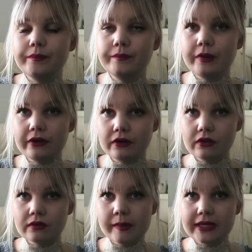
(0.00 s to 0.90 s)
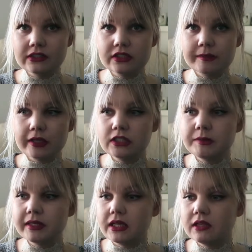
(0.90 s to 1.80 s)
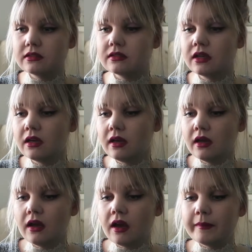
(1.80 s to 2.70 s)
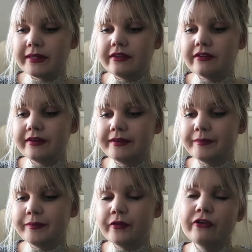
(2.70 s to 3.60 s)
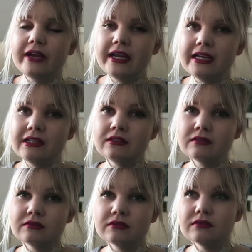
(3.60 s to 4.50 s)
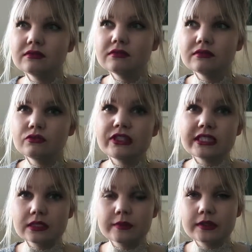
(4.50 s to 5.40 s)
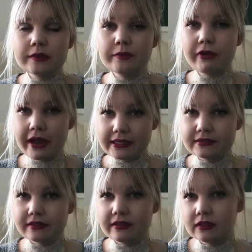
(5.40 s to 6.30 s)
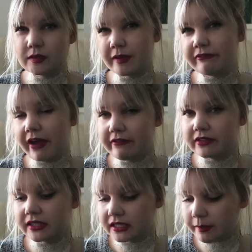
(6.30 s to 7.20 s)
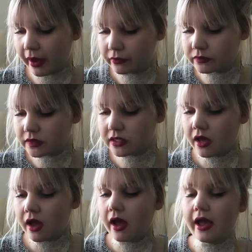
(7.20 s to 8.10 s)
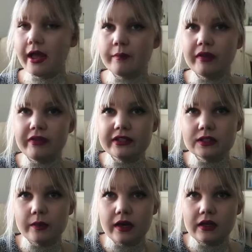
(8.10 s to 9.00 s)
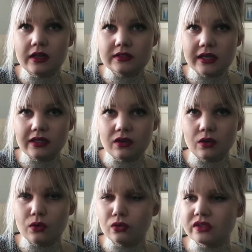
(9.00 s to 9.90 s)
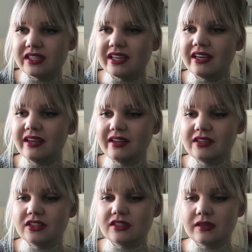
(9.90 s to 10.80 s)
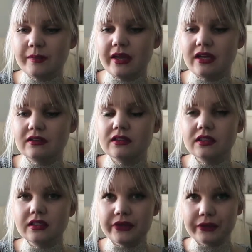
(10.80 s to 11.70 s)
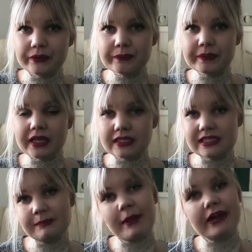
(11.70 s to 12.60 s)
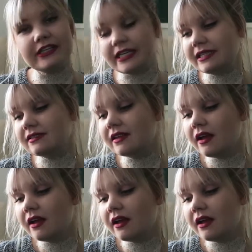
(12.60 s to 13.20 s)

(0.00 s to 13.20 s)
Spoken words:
Miracle Complexion Sponge because, I mean, they're pretty reasonably priced. I think it's about £5 or £6, and this one has kind of got holes in it, and it's just a bit, you know, it's seen better days.